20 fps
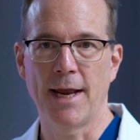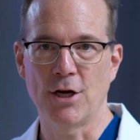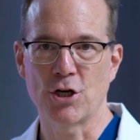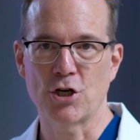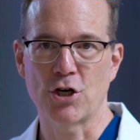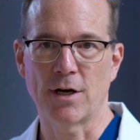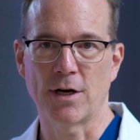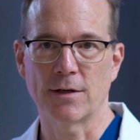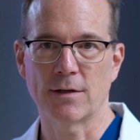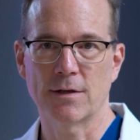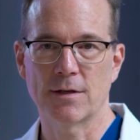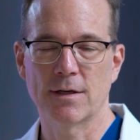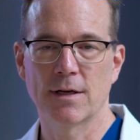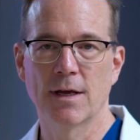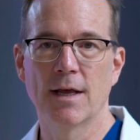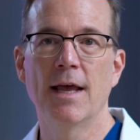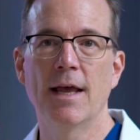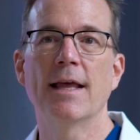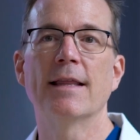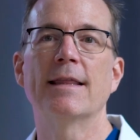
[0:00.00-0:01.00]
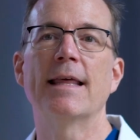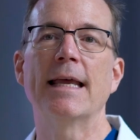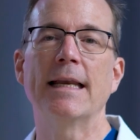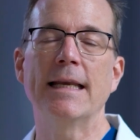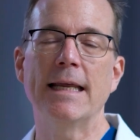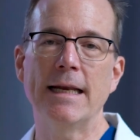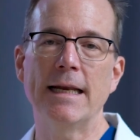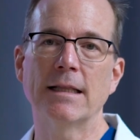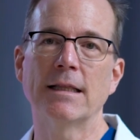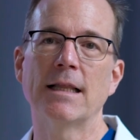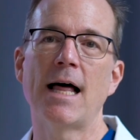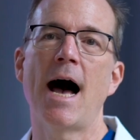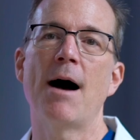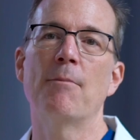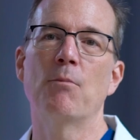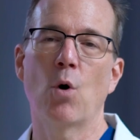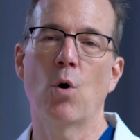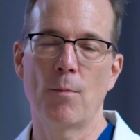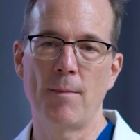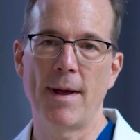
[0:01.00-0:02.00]
patient, they need a
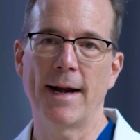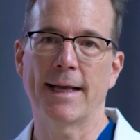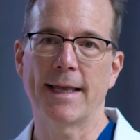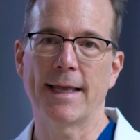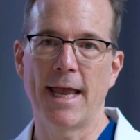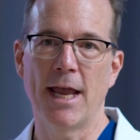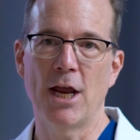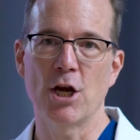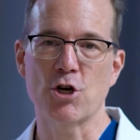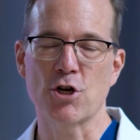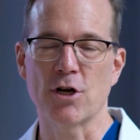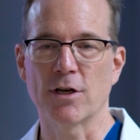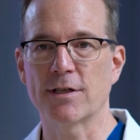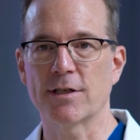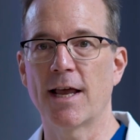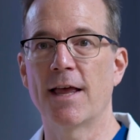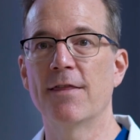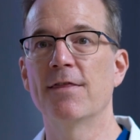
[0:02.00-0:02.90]
lot more medications.